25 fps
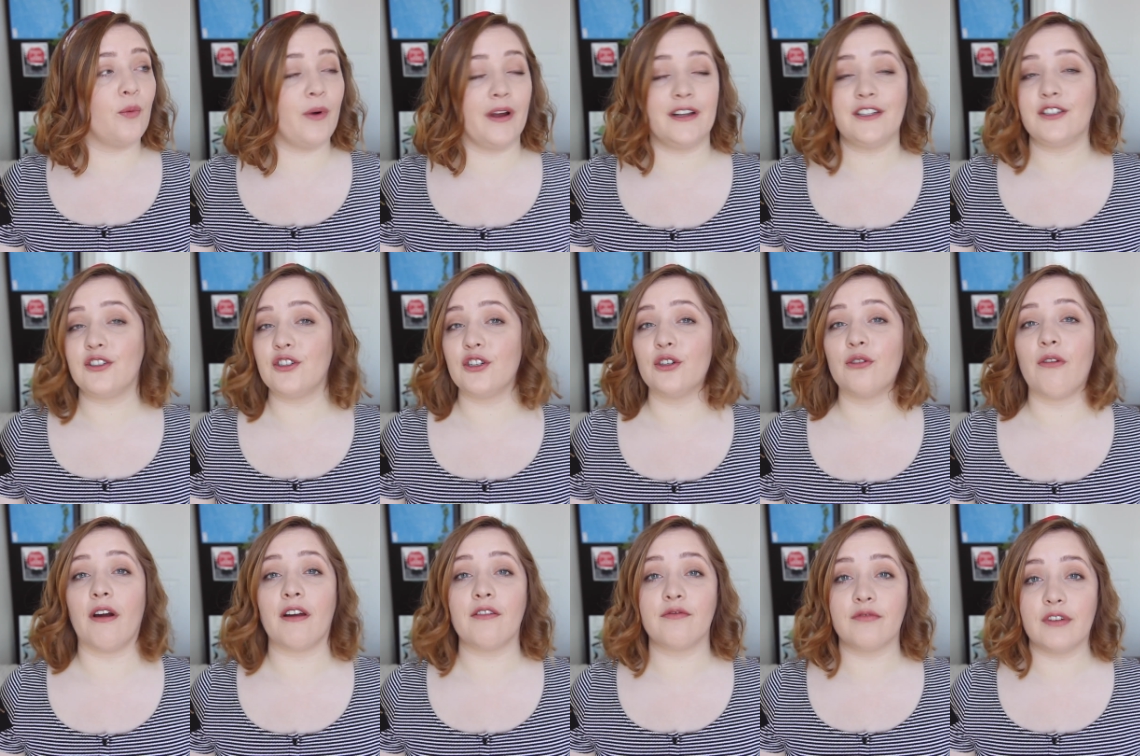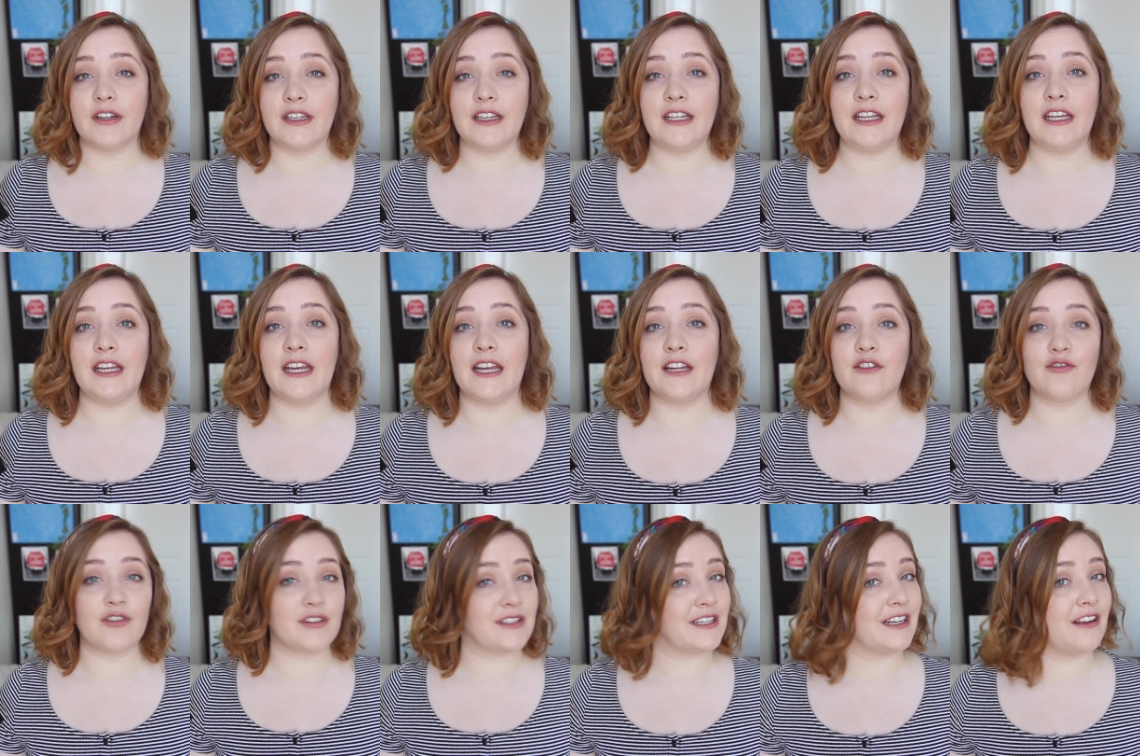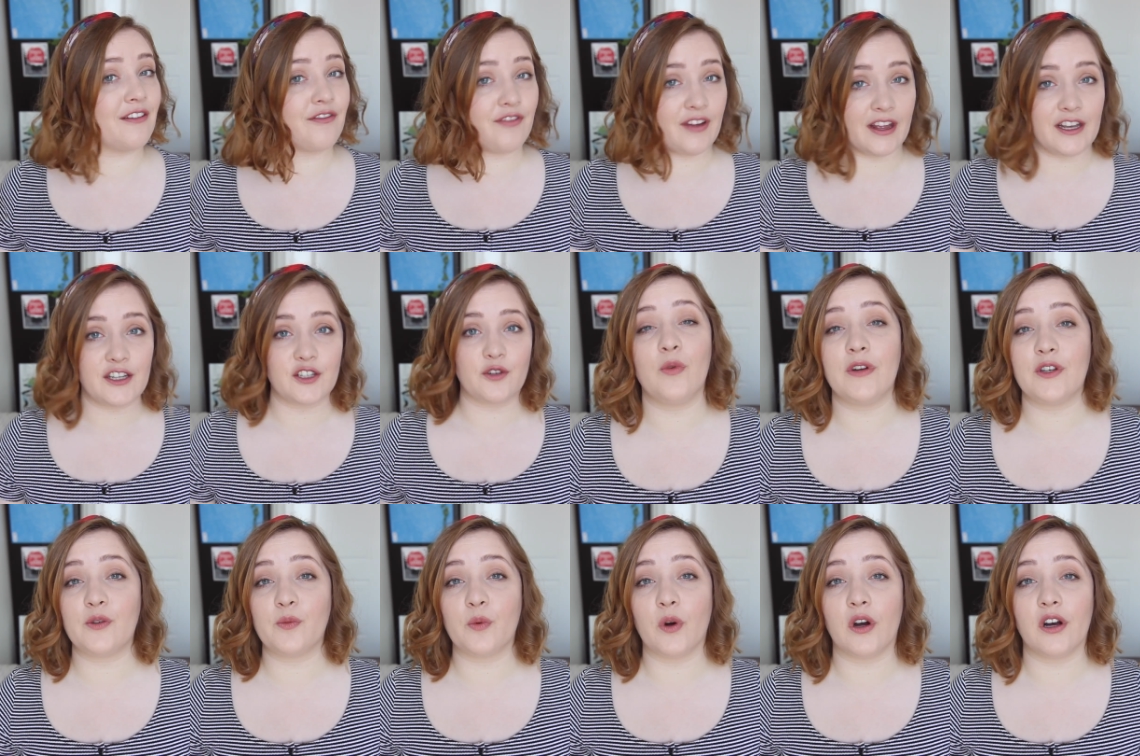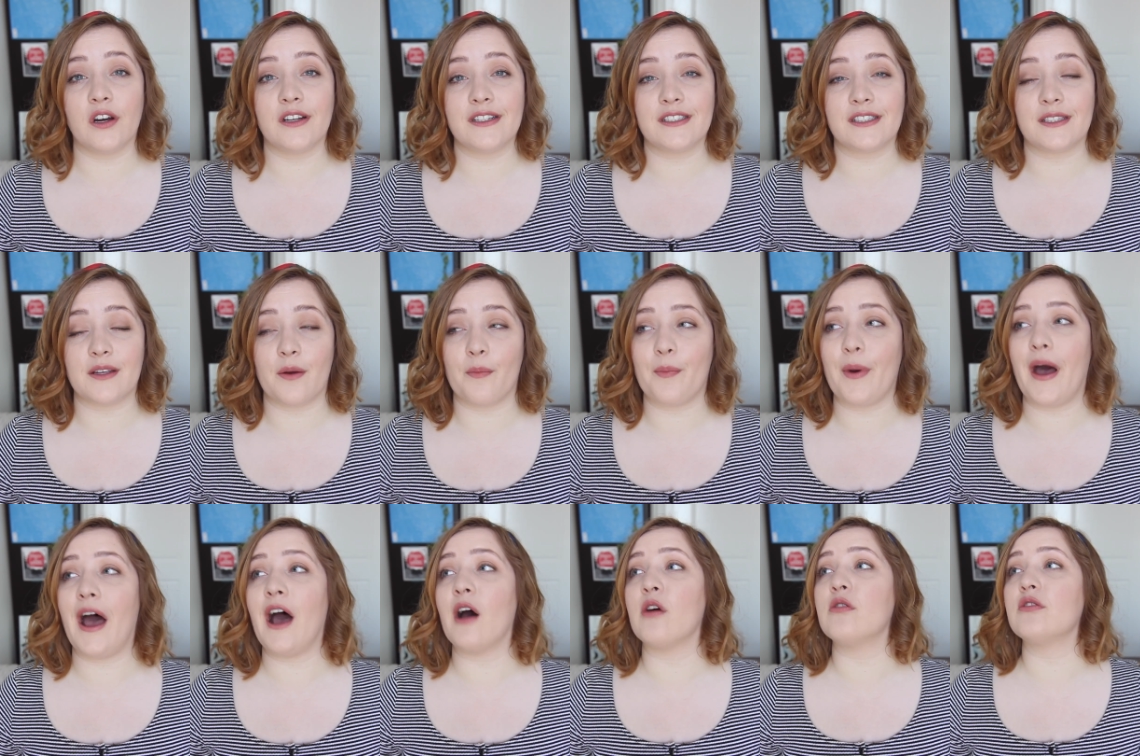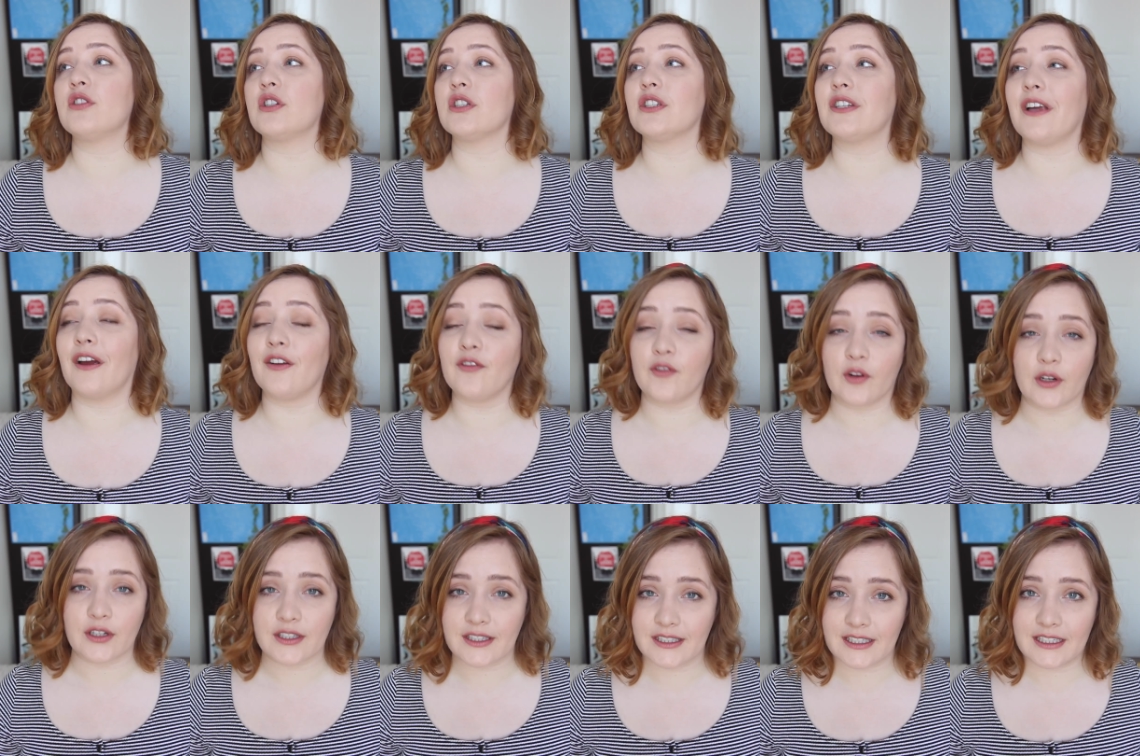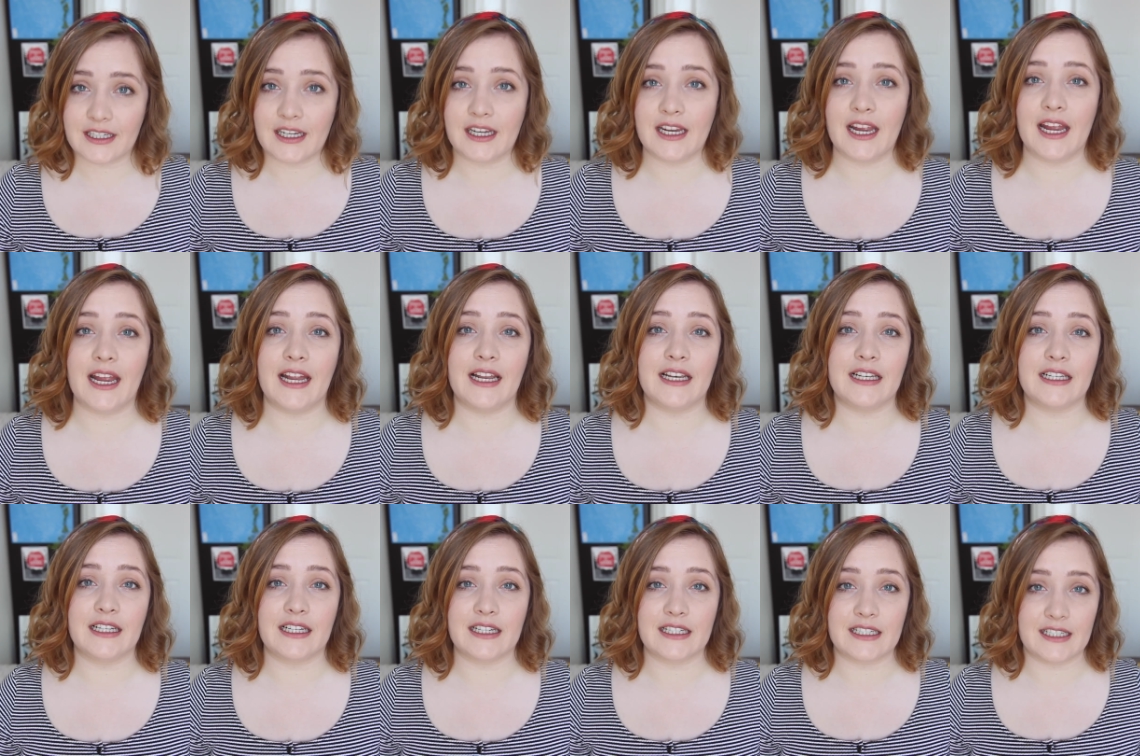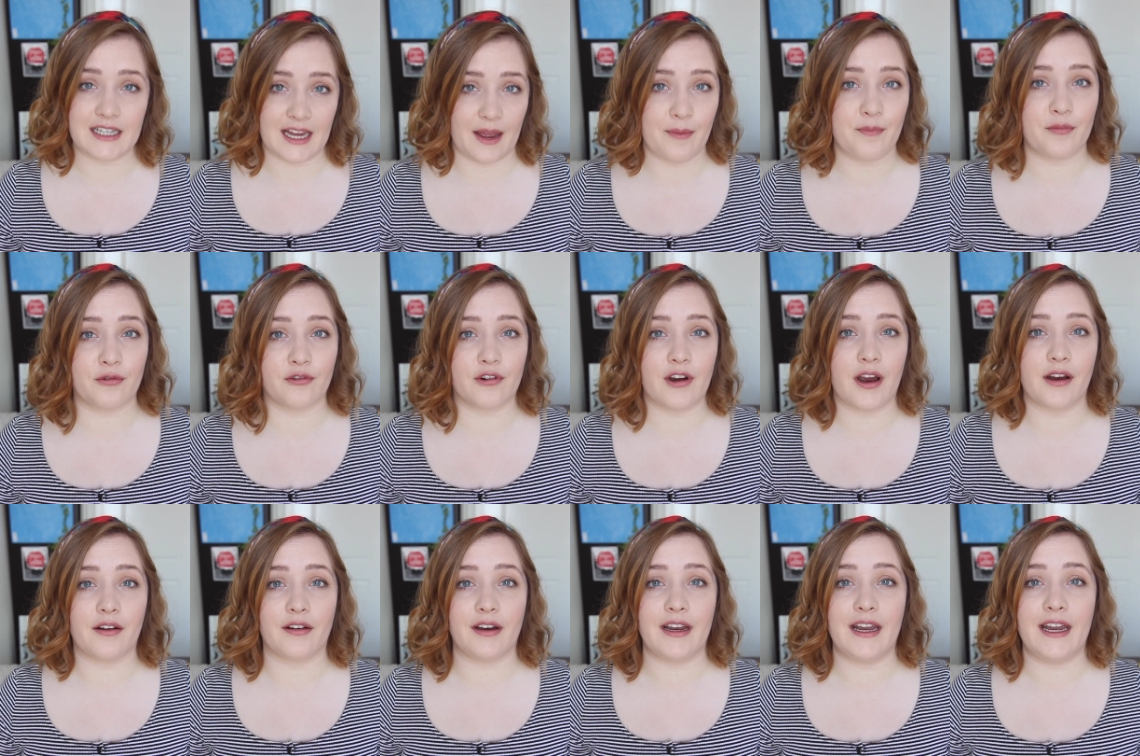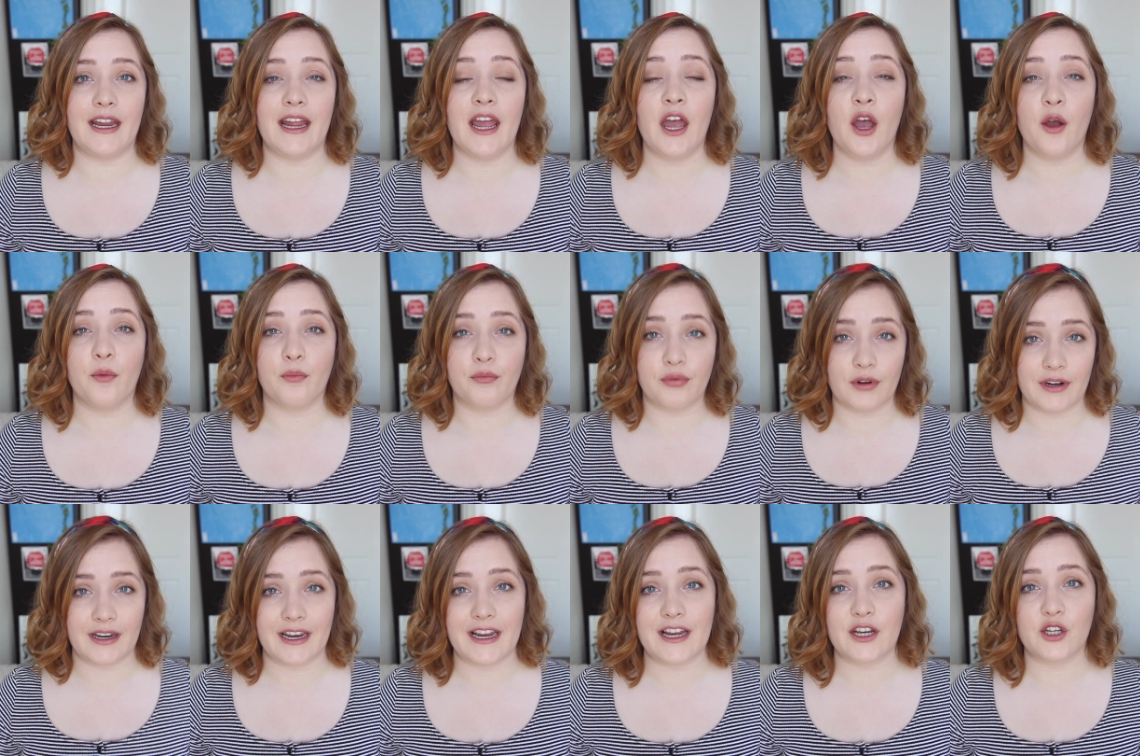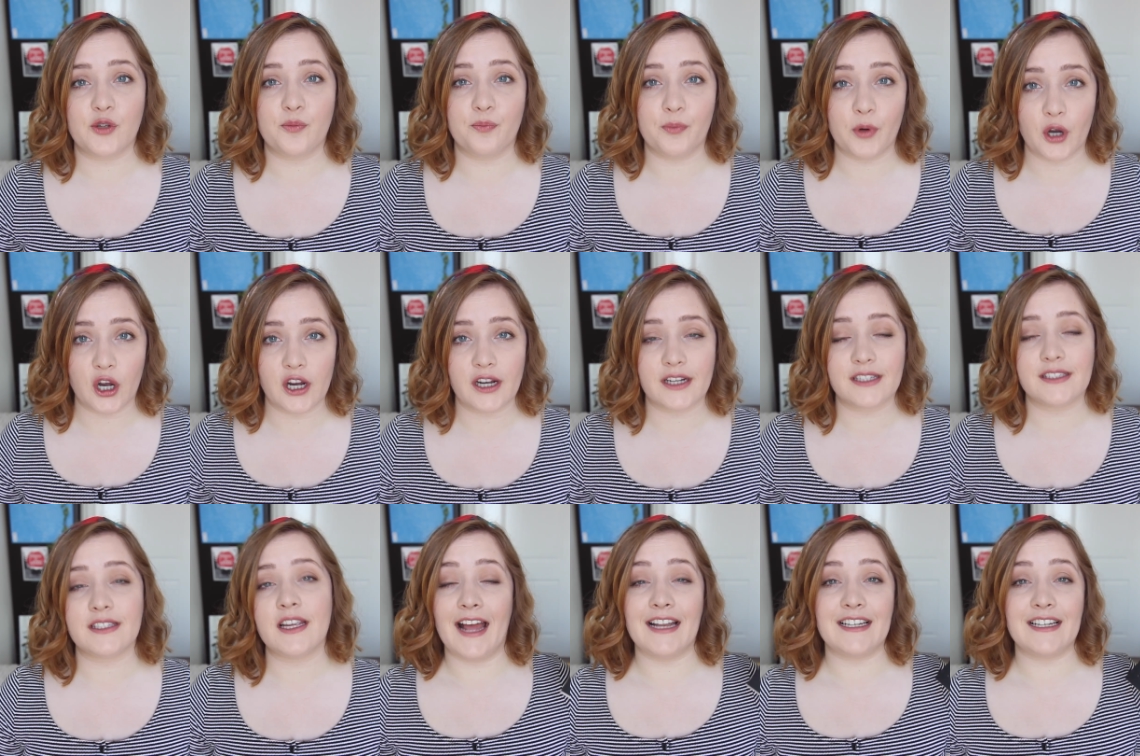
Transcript: went to a really interesting event which was about diversity in contemporary British books,